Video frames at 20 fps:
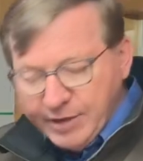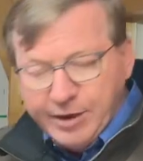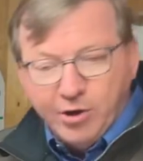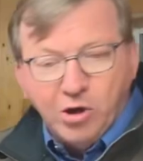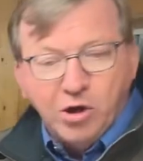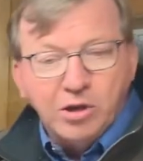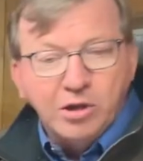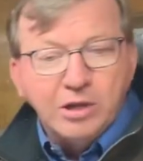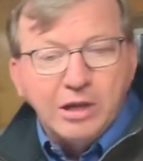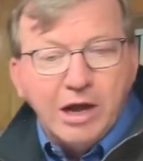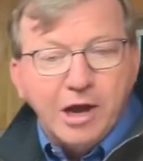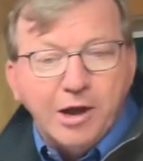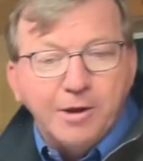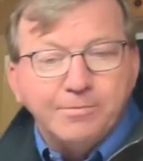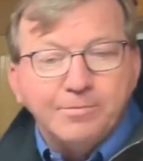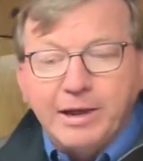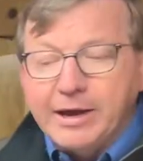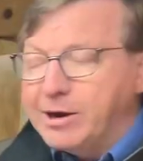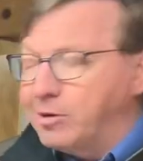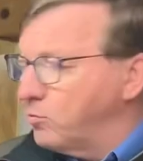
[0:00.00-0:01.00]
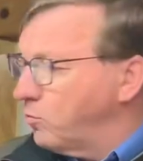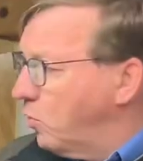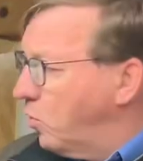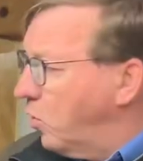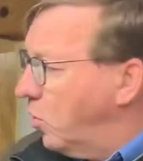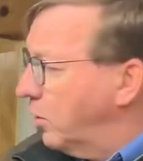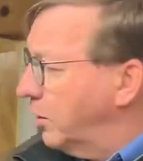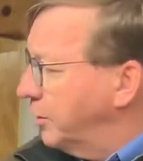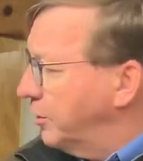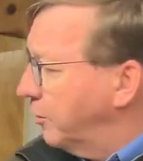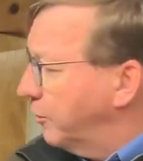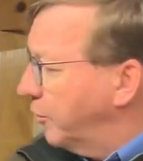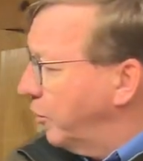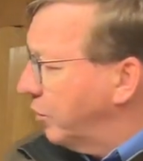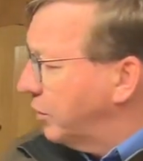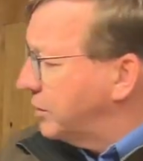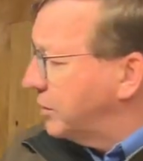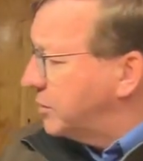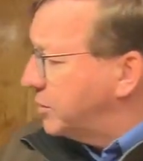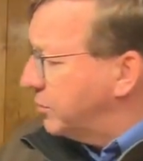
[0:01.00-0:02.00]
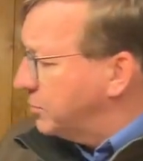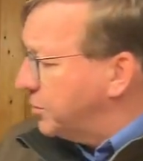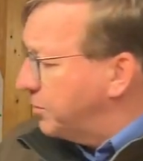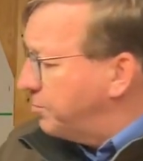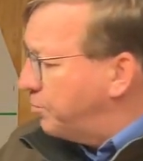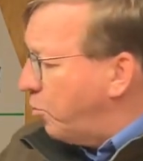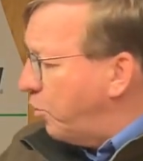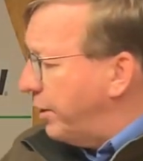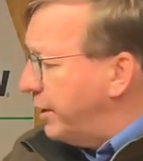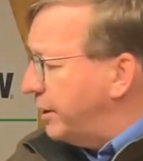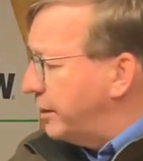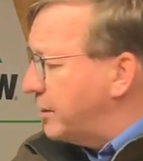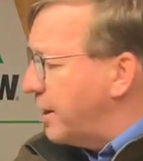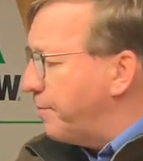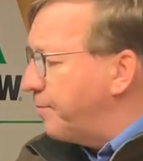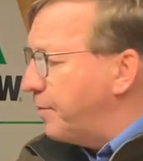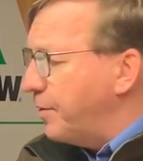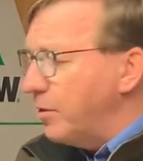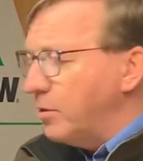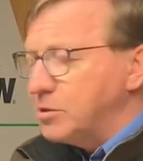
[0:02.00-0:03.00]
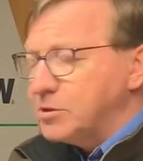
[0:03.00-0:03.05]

all play a role. And you'll notice there's a point up there.